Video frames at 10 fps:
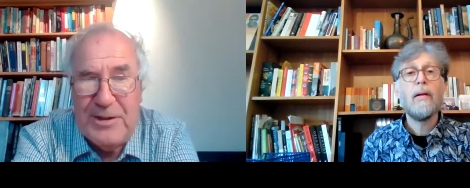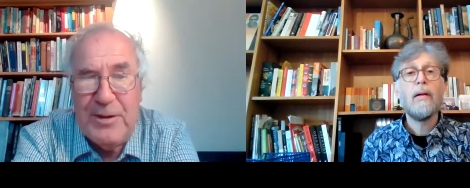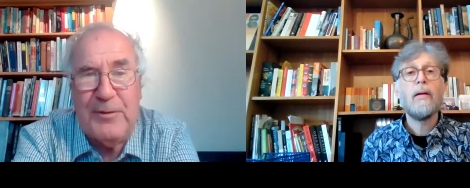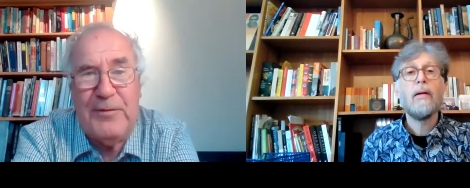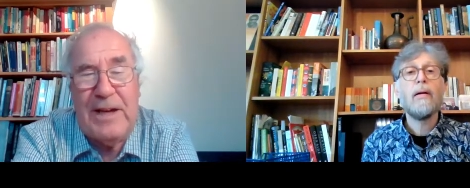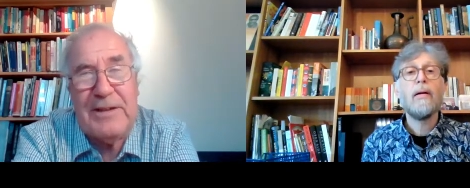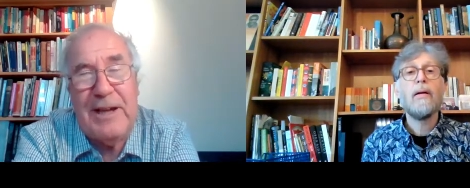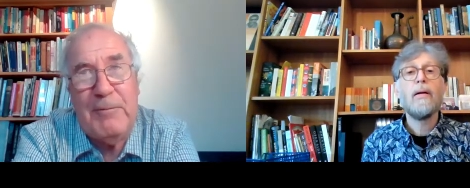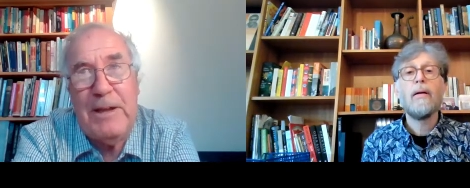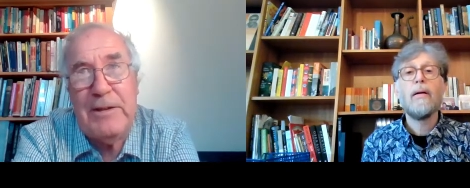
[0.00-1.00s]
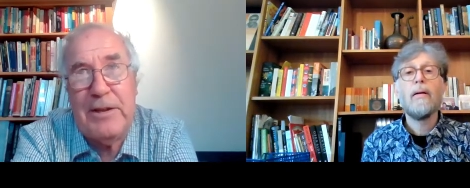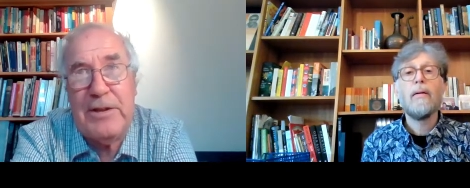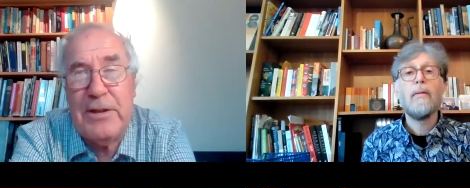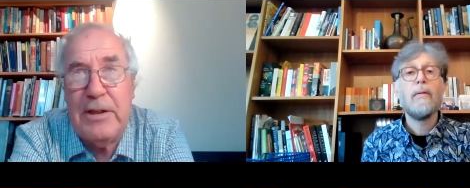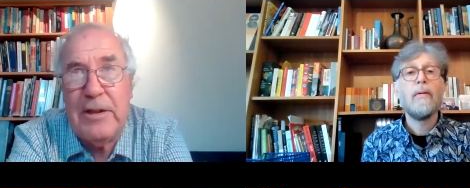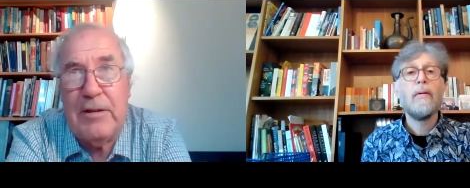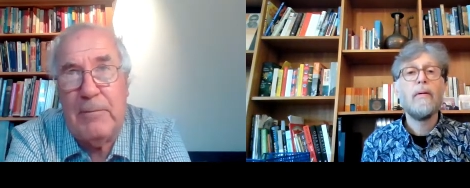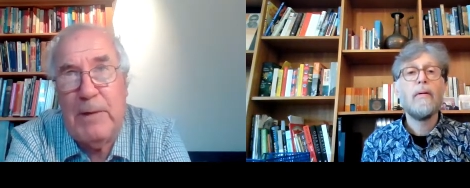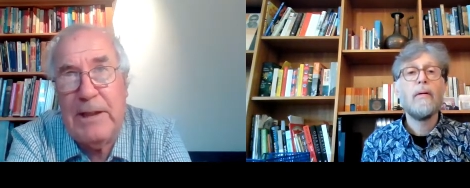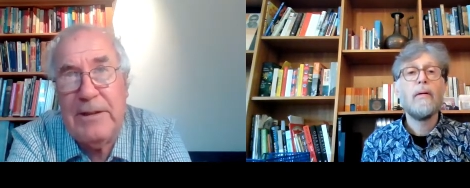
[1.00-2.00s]
Speaker 1: too. In fact, I went to Circa
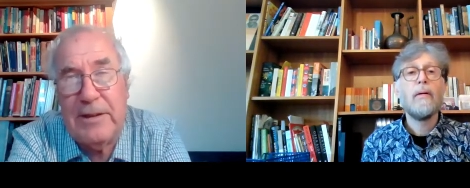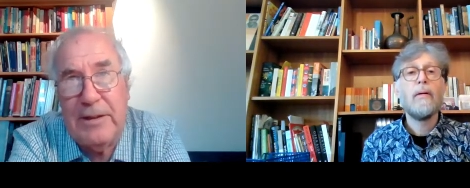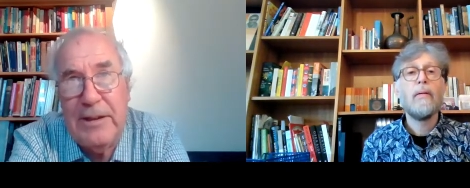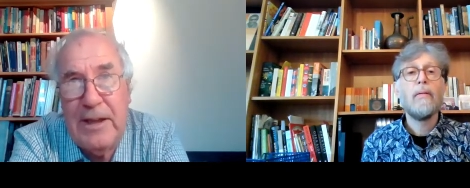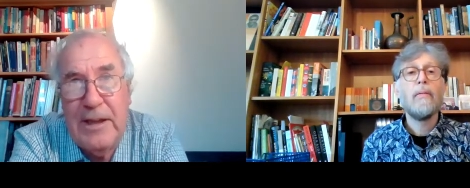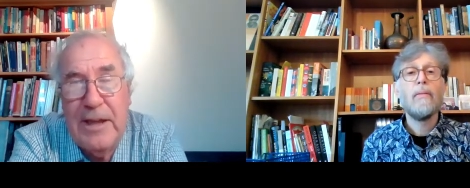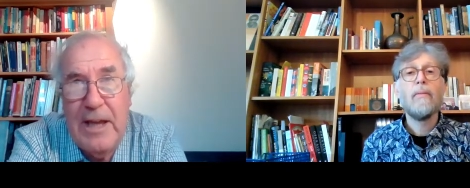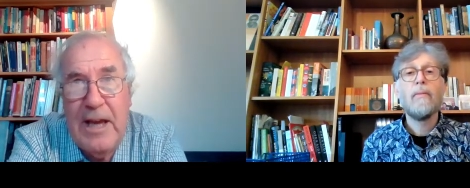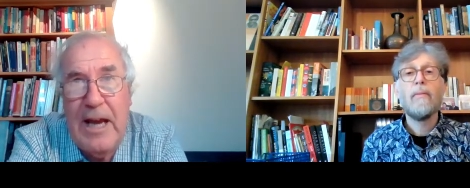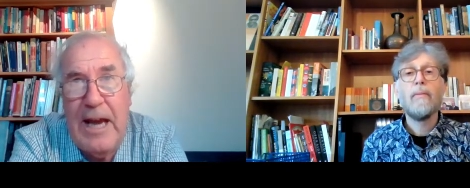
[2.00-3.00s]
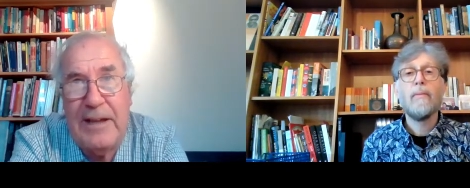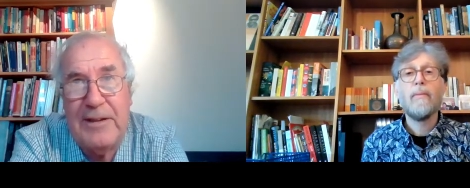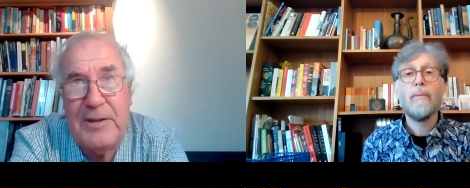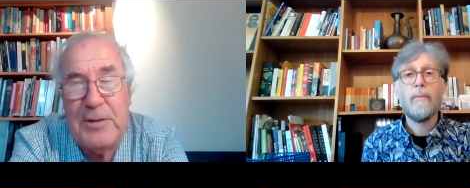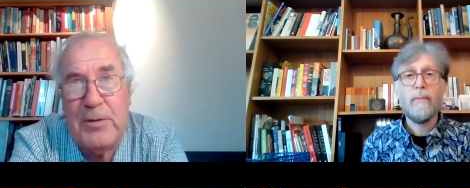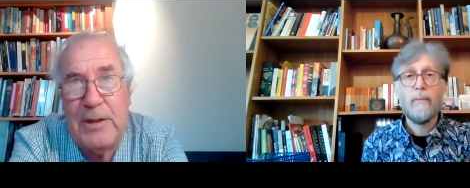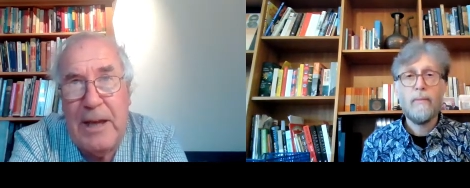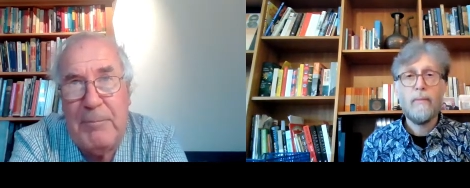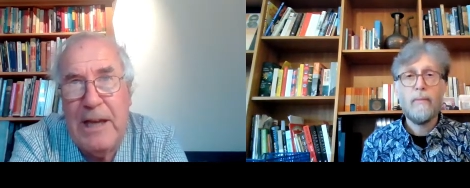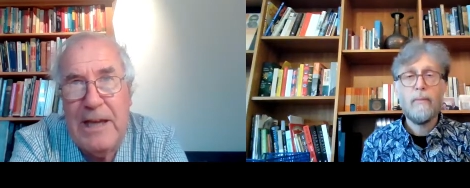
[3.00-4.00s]
in Wellington and saw
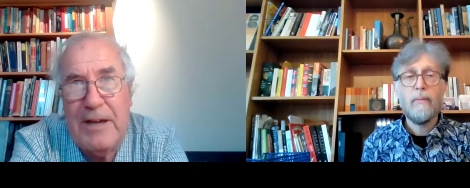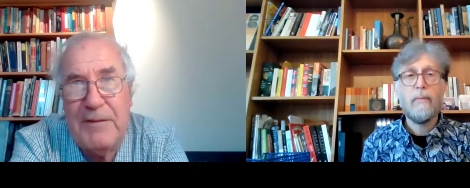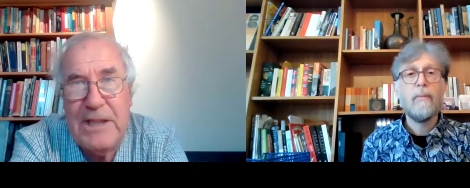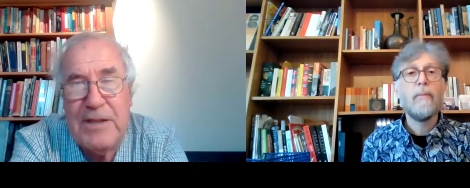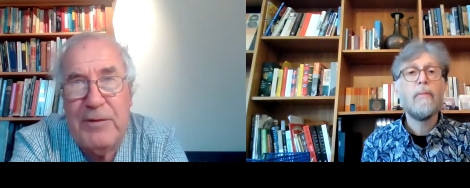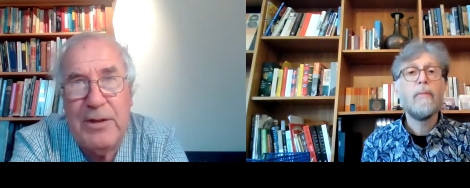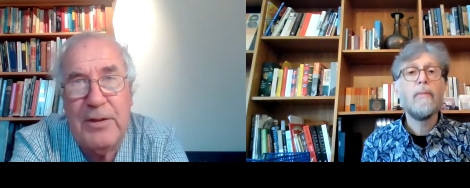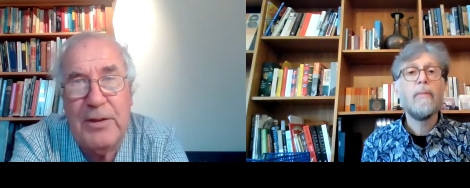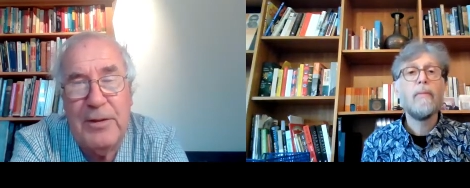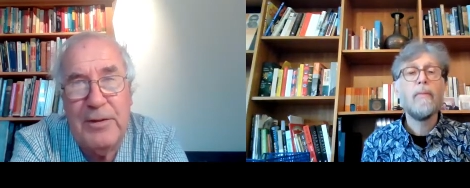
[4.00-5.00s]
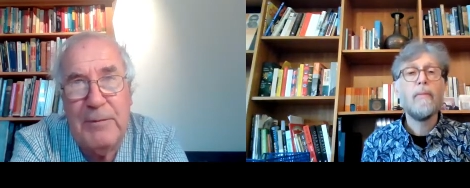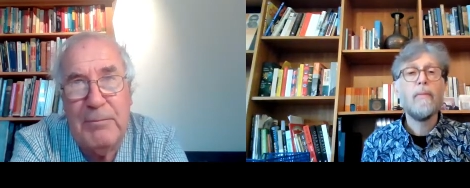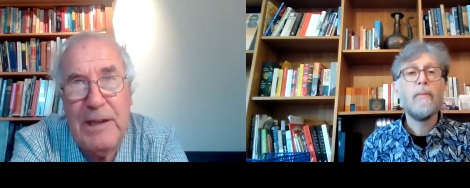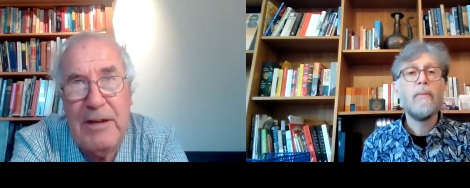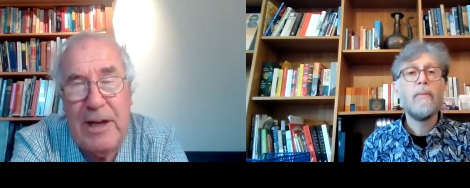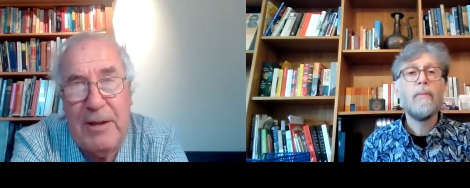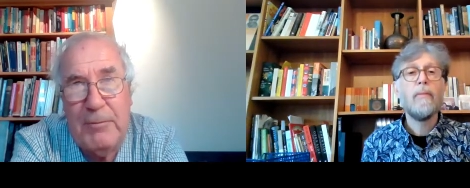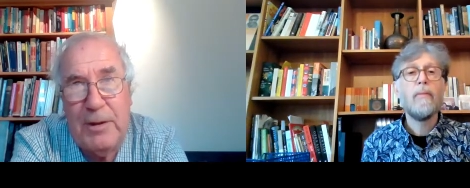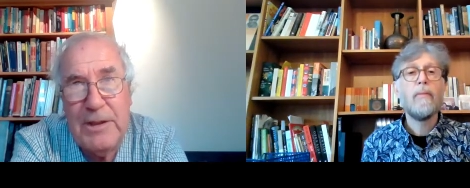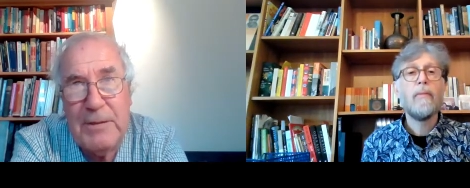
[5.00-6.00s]
that play. I've just forgotten who the playwright
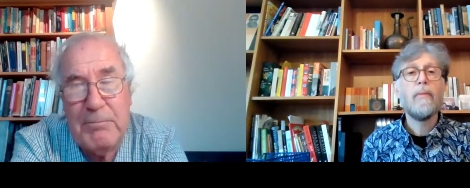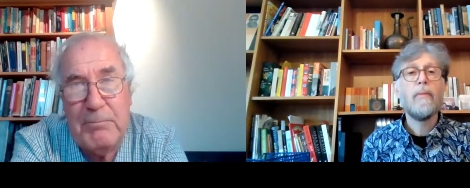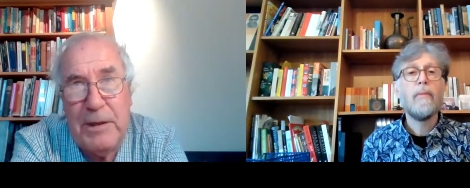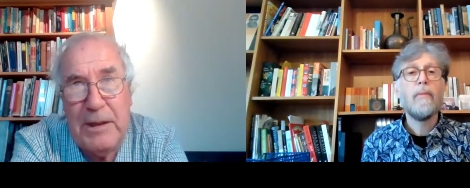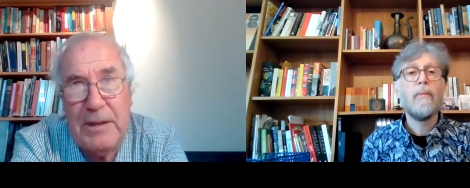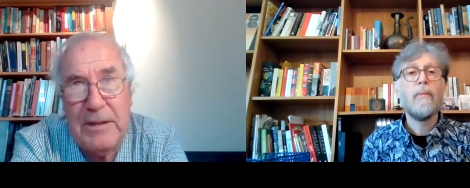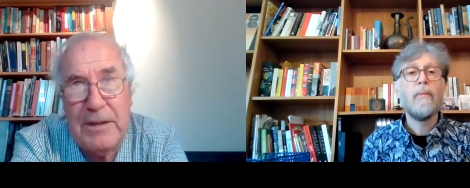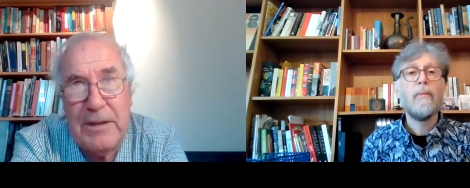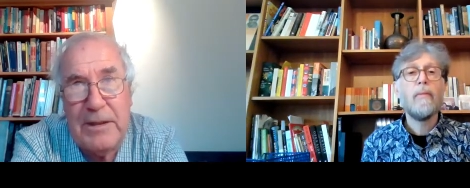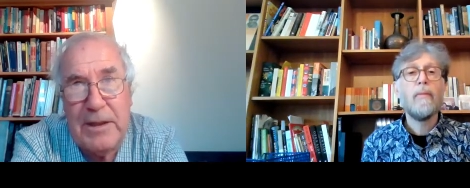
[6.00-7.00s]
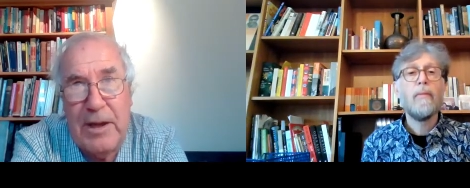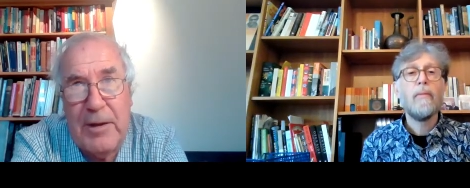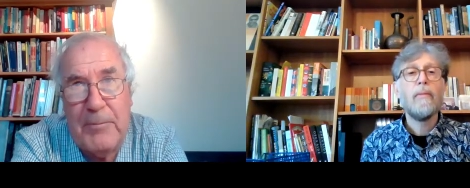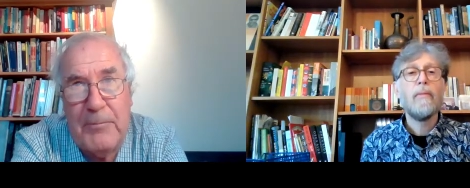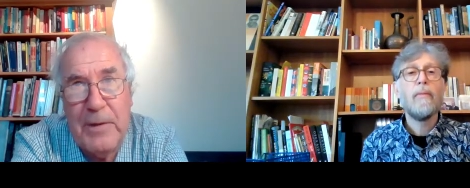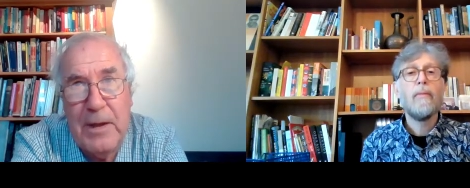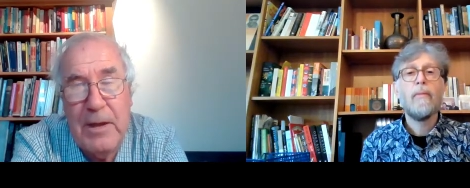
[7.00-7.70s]
was, but um,